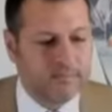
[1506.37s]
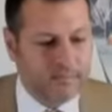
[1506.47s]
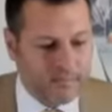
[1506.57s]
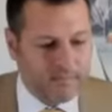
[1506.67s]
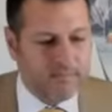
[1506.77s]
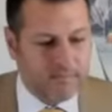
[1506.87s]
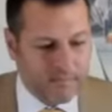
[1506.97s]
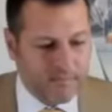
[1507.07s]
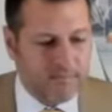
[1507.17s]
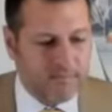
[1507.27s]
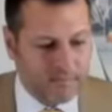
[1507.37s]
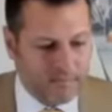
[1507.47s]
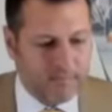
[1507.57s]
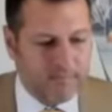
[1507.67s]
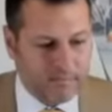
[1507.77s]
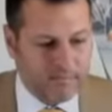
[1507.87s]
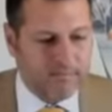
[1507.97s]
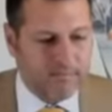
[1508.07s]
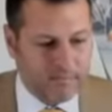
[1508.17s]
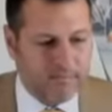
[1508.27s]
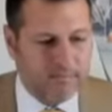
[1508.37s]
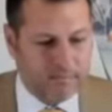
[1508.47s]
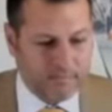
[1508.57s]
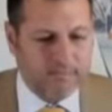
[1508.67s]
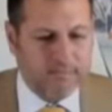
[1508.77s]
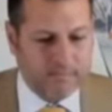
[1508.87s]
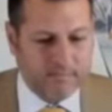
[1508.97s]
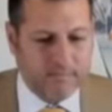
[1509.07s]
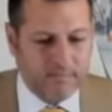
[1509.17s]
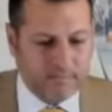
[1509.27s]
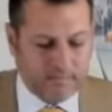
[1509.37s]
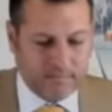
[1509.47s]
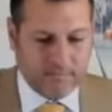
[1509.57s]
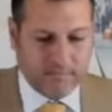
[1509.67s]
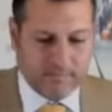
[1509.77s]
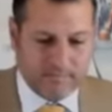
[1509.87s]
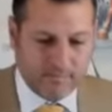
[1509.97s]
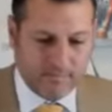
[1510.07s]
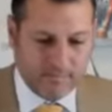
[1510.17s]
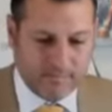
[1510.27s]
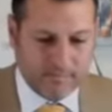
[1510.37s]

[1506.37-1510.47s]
This person isn't speaking.